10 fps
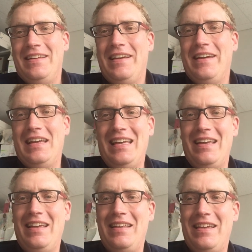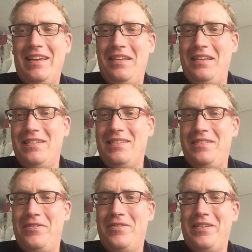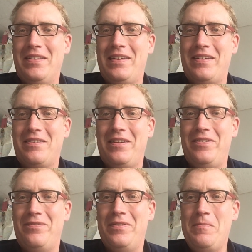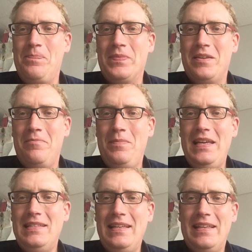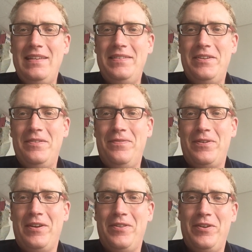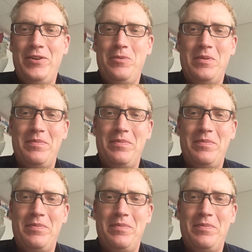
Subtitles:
it's another thing that kind of makes it easier for other human